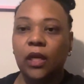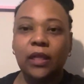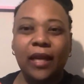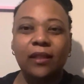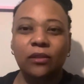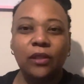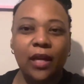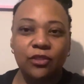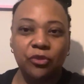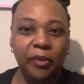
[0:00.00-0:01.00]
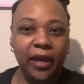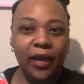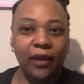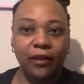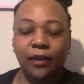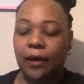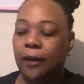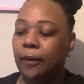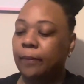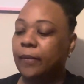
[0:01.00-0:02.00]
like a little laundry bag,
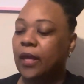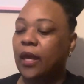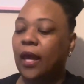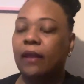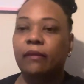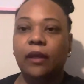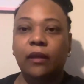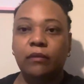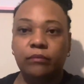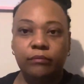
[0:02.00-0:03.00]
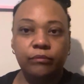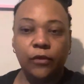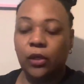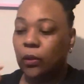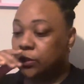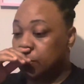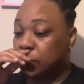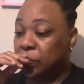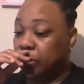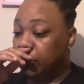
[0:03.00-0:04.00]
and then, you know,
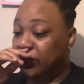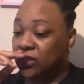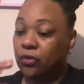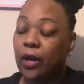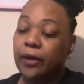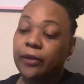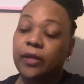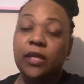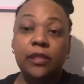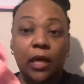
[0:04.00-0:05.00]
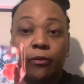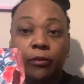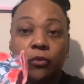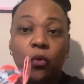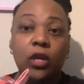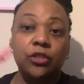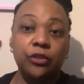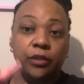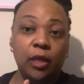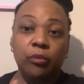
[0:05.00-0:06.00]
just put them in the dryer, take them from the
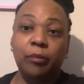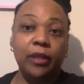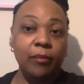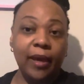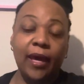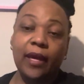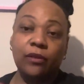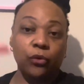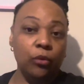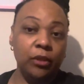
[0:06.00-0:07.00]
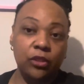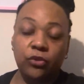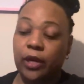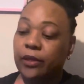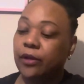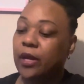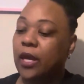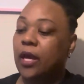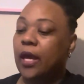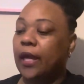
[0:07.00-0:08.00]
washer, keep them in the bag, throw them in the dryer,
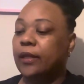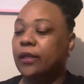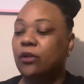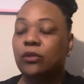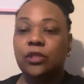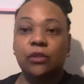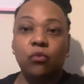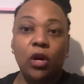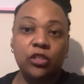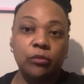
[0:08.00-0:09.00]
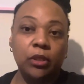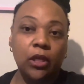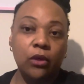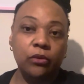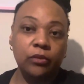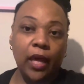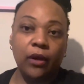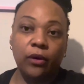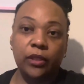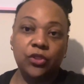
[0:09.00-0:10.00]
and you can just wash them alone,
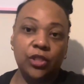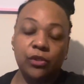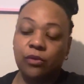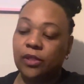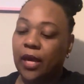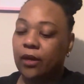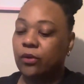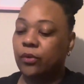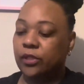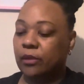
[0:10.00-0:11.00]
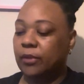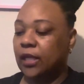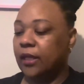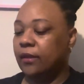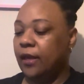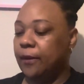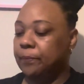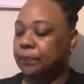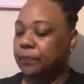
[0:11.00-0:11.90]
like on a gentle cycle or something like that.